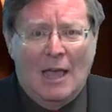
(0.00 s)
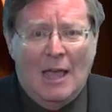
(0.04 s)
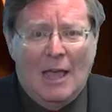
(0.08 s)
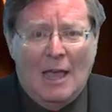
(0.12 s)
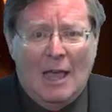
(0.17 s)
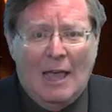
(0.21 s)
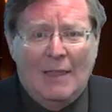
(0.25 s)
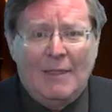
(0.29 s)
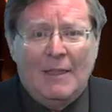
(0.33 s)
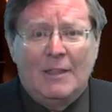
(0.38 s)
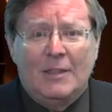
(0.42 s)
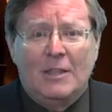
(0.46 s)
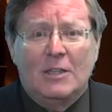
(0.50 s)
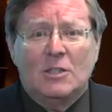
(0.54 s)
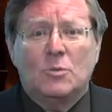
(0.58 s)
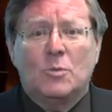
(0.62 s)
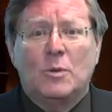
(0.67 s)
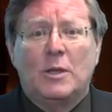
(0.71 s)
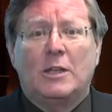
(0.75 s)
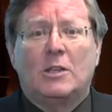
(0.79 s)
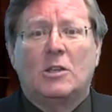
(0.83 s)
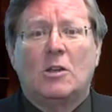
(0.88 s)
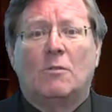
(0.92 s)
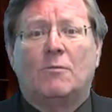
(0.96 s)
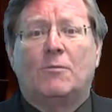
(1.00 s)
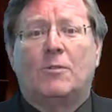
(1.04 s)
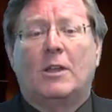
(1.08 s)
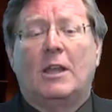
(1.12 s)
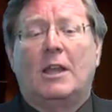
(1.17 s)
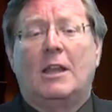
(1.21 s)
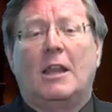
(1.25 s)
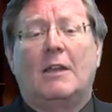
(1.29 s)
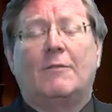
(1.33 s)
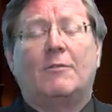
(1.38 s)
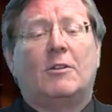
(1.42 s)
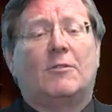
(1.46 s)
And then this week, don't
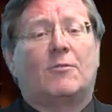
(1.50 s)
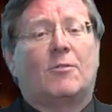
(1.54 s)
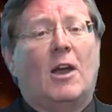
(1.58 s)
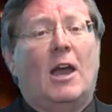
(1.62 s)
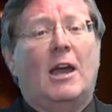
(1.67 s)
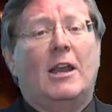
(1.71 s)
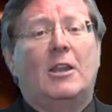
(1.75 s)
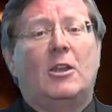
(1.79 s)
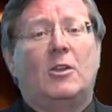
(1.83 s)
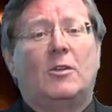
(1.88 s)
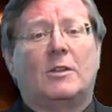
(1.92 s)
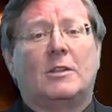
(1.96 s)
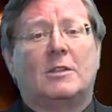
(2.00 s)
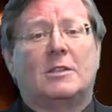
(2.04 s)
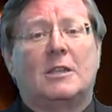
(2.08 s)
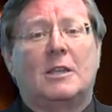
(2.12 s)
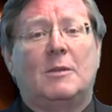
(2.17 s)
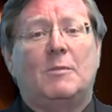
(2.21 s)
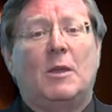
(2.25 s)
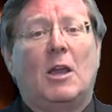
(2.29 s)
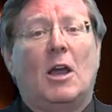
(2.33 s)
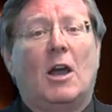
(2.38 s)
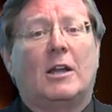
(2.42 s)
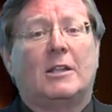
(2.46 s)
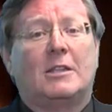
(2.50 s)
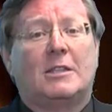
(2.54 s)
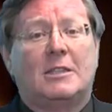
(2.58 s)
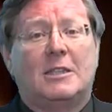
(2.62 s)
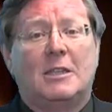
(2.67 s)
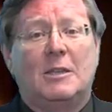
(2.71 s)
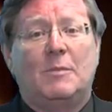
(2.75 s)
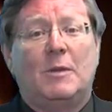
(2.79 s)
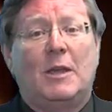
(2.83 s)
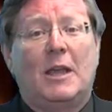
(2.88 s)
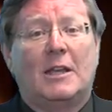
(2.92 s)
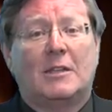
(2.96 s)
forget, every Friday you can see me on
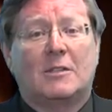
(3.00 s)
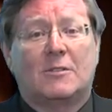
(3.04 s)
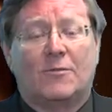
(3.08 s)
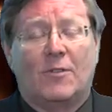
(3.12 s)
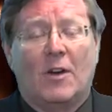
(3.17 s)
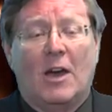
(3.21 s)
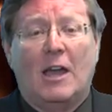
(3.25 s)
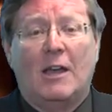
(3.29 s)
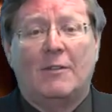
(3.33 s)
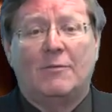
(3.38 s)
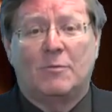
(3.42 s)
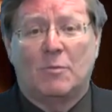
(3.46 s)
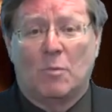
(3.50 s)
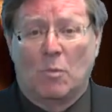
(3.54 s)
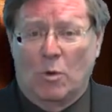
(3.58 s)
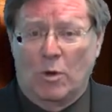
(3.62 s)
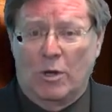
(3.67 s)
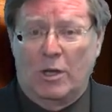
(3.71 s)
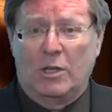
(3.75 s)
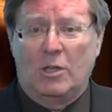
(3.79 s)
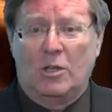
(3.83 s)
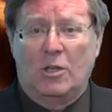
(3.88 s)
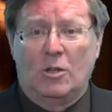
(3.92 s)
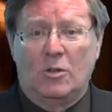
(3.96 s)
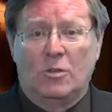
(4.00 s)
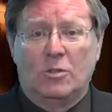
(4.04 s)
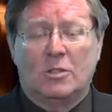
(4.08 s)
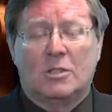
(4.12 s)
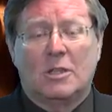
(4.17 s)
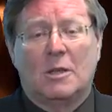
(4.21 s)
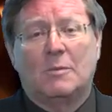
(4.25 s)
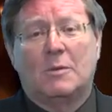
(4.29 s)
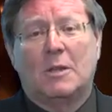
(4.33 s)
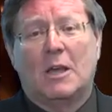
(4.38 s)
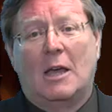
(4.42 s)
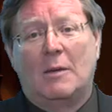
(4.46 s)
C B S five Morning News,
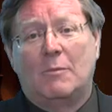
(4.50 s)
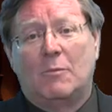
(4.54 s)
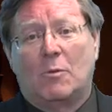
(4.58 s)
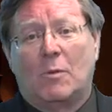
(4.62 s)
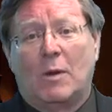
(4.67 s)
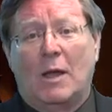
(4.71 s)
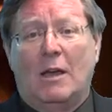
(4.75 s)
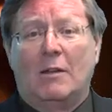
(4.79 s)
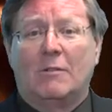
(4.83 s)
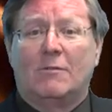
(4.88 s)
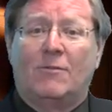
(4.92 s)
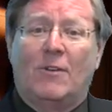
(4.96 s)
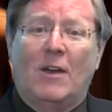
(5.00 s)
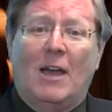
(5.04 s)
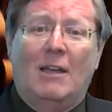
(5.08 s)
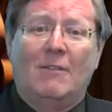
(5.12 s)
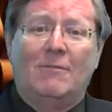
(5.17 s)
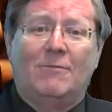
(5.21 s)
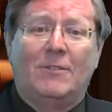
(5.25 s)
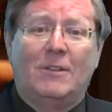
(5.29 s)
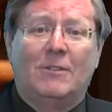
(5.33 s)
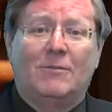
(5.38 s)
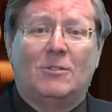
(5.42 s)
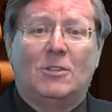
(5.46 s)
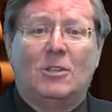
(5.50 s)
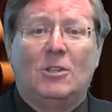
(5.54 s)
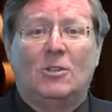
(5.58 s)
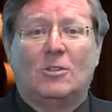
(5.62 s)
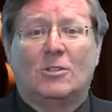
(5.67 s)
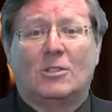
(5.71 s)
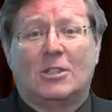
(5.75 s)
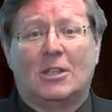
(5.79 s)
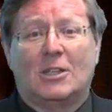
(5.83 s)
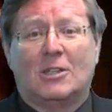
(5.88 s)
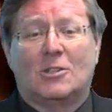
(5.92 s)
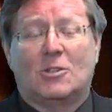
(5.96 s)
sometime around five fifty or
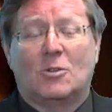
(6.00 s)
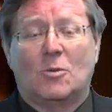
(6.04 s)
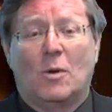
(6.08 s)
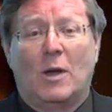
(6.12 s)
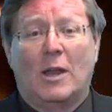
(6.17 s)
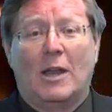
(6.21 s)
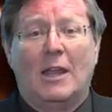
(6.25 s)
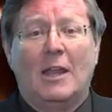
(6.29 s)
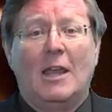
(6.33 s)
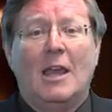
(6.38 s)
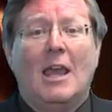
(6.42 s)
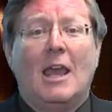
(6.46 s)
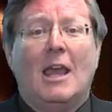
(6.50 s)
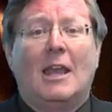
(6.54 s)
six twenty.